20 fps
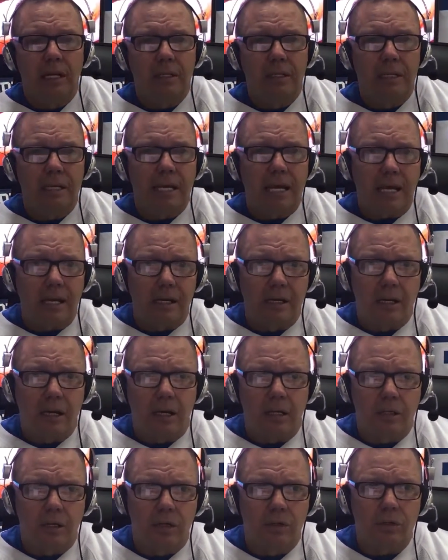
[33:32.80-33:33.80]
Then he had
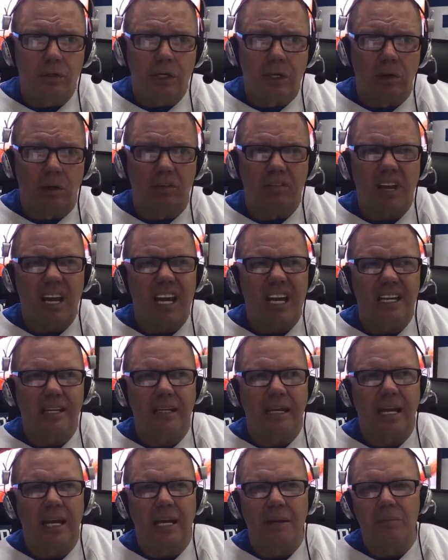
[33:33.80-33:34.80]
another year of
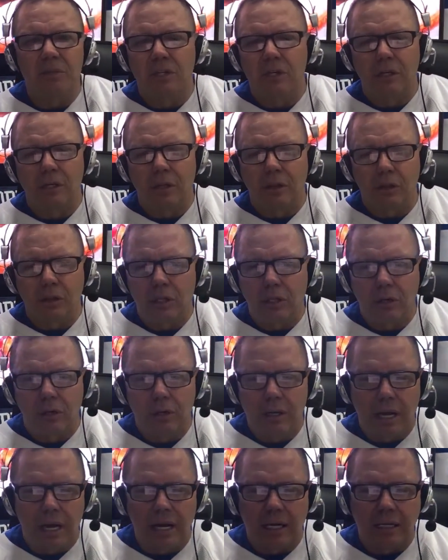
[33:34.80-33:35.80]
8 games and another
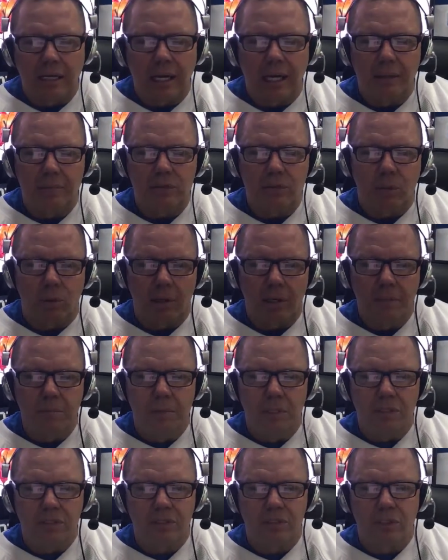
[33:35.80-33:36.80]
year of 9 games where he
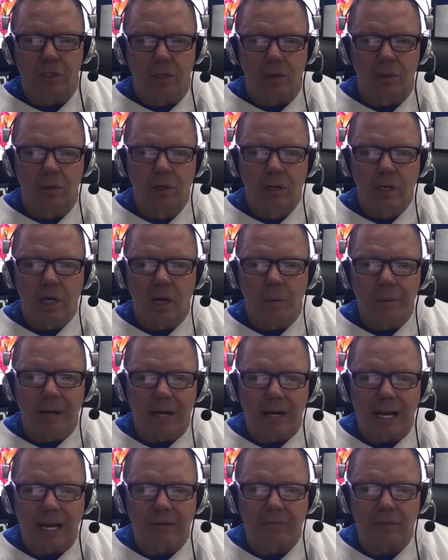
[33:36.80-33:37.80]
missed,
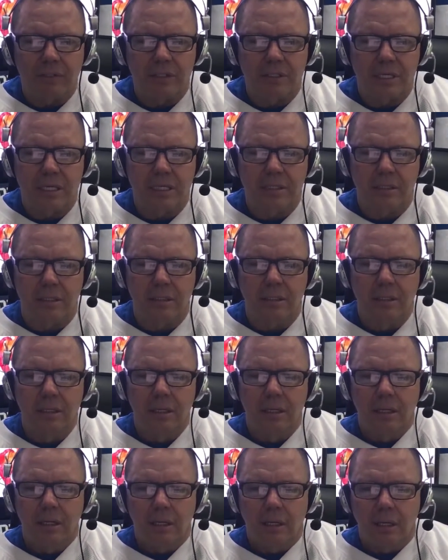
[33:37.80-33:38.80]
about half the season.
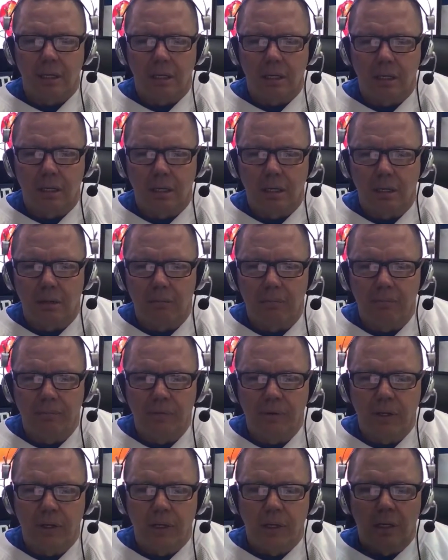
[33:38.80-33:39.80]
Um,
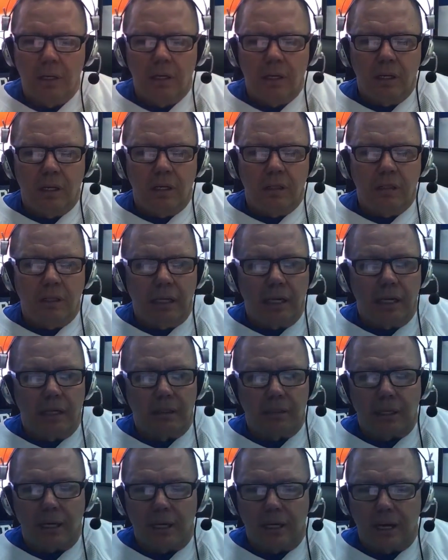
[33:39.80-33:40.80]
yeah,
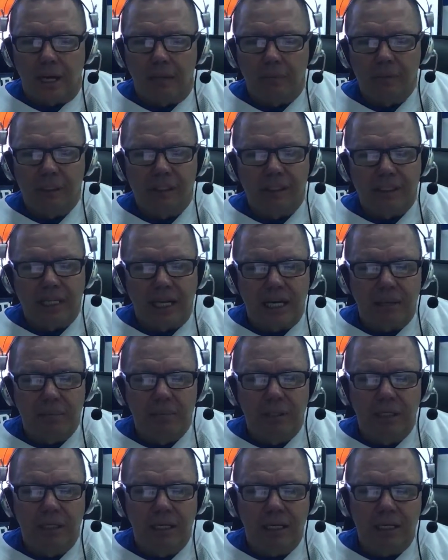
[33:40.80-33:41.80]
I'm the same,
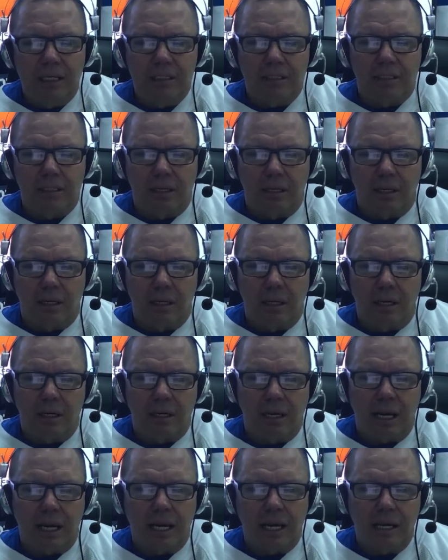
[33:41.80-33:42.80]
Denise.
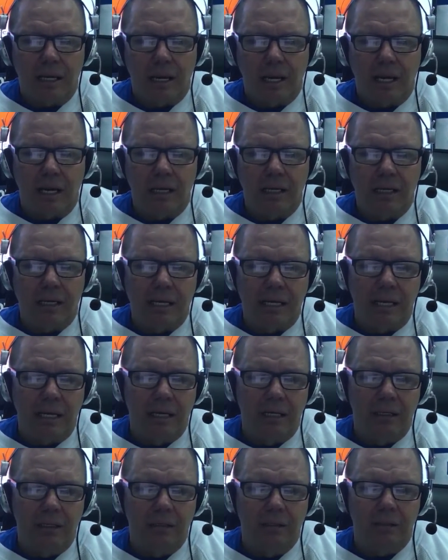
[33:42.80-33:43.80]
And
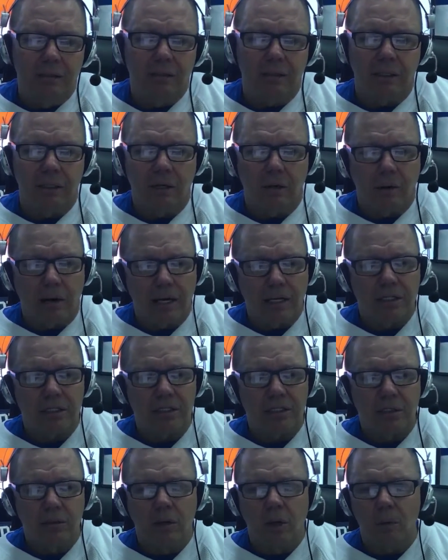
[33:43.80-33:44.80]
then I
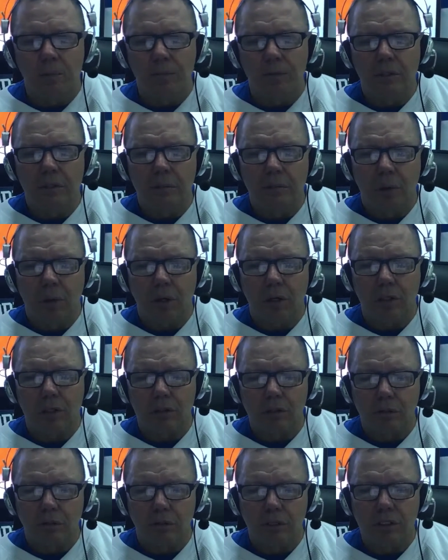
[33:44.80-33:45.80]
still hope the
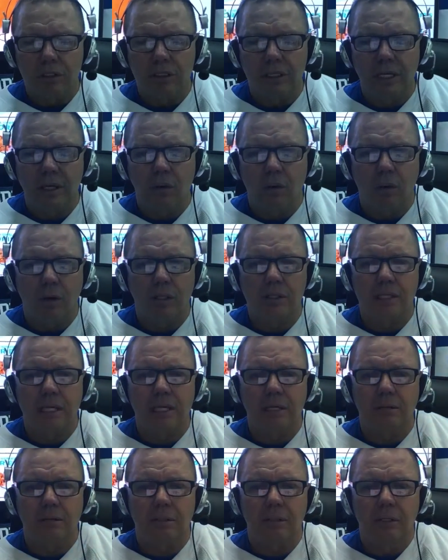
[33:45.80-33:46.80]
Demarcus Lawrence thing works
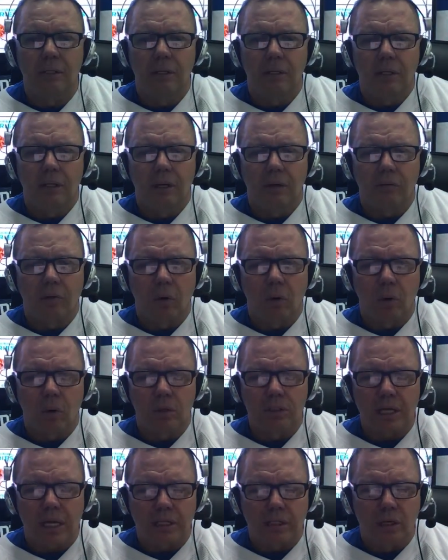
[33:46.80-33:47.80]
out. Of
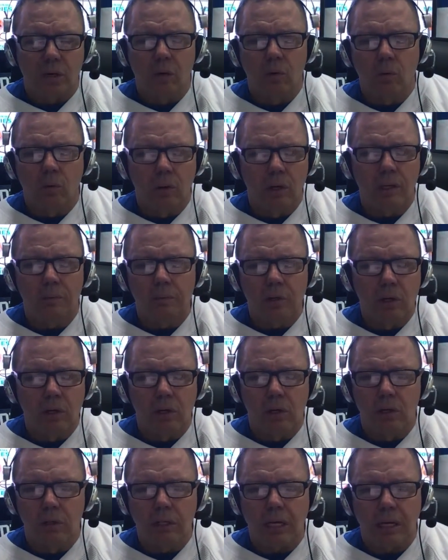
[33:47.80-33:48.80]
course, I don't want him
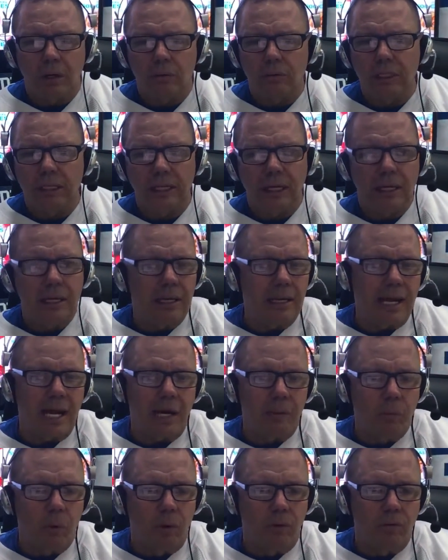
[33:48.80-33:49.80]
gone. I don't think any
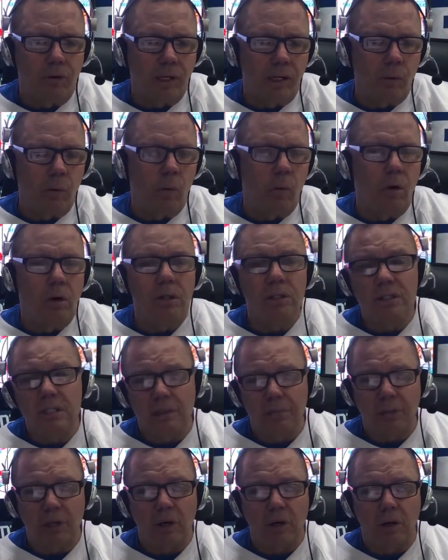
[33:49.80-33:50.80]
Cowboy really wants
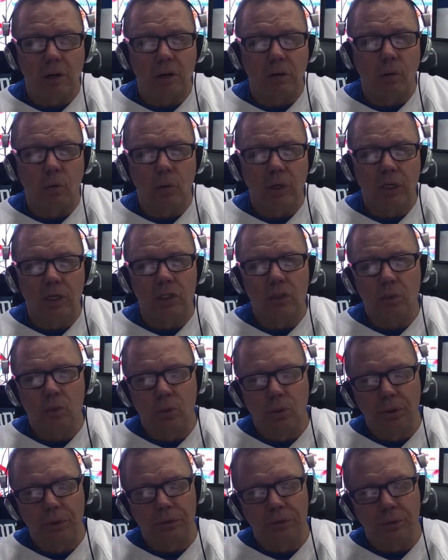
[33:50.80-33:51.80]
him gone. We just
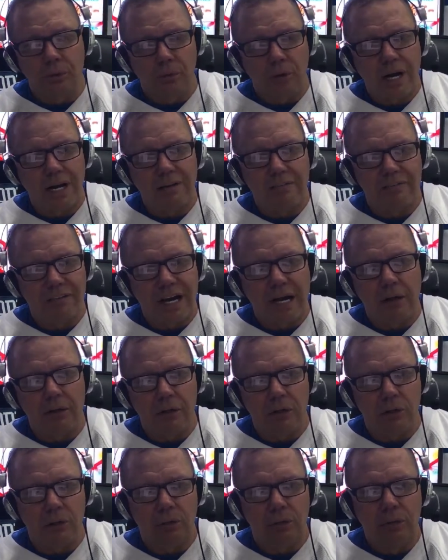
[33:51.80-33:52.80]
want the right
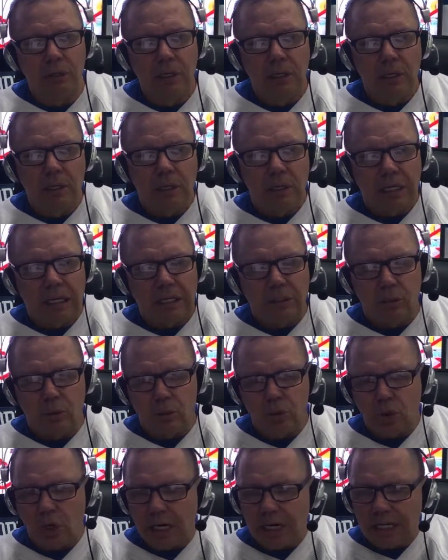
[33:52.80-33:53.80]
value, either
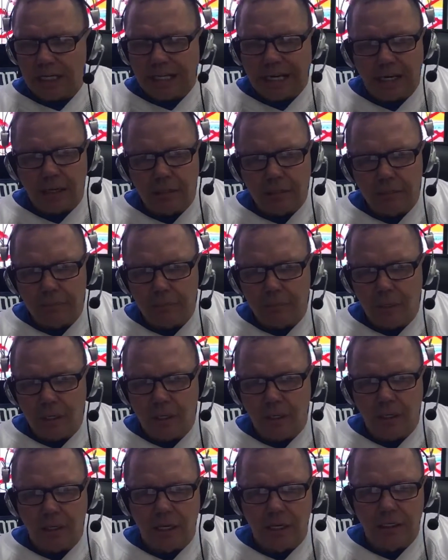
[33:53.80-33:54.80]
traded out
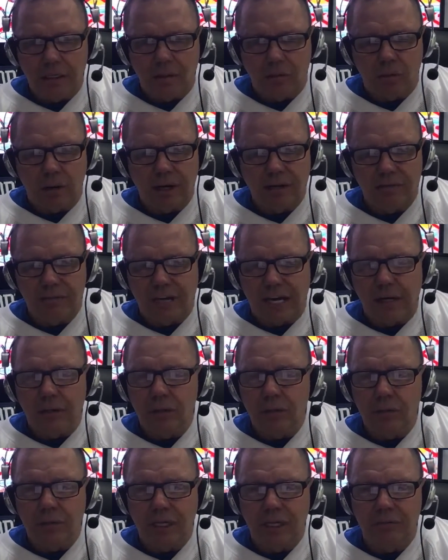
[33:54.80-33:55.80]
and the right
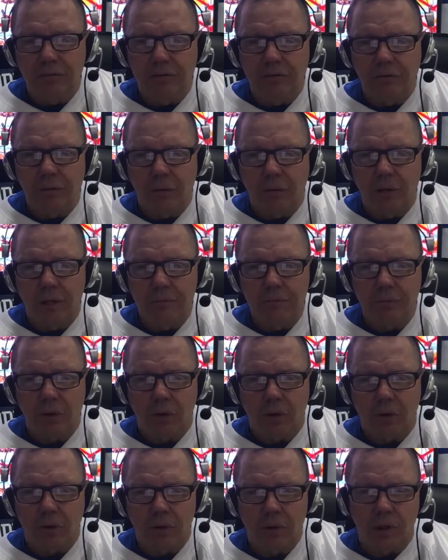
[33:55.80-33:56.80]
value given for him,
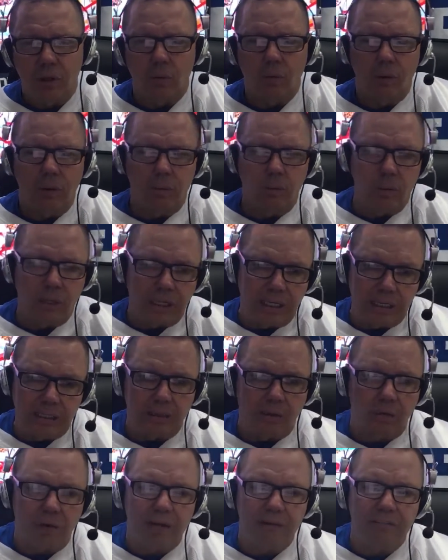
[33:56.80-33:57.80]
or we
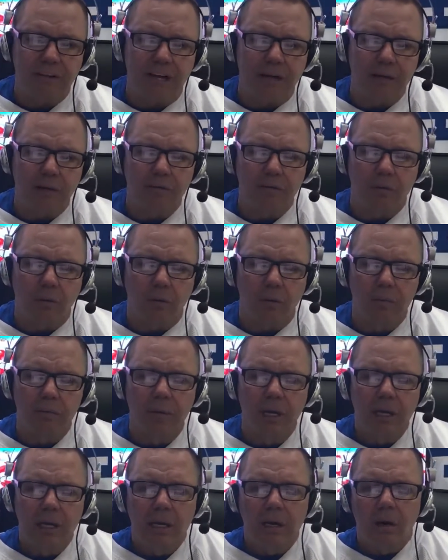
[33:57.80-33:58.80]
get the right value for him,
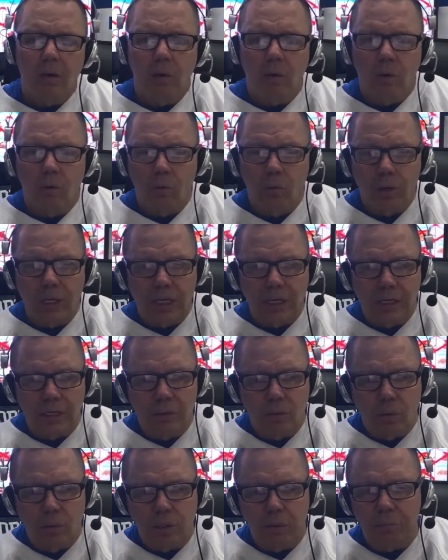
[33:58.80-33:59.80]
or
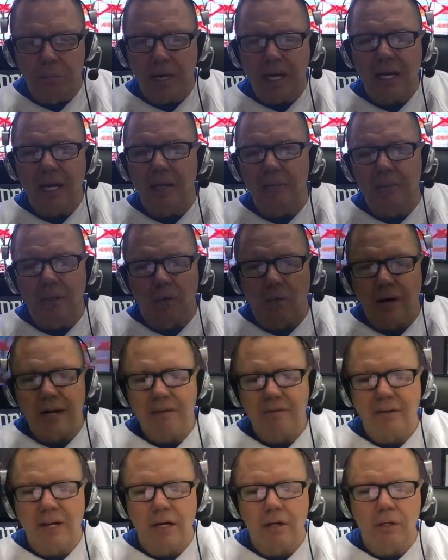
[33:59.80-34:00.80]
we pay him the right
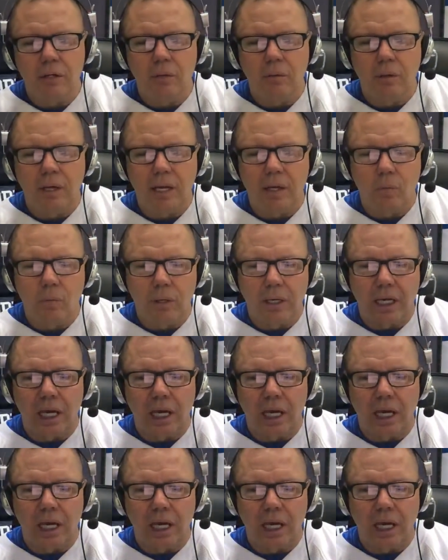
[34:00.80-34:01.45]
value and we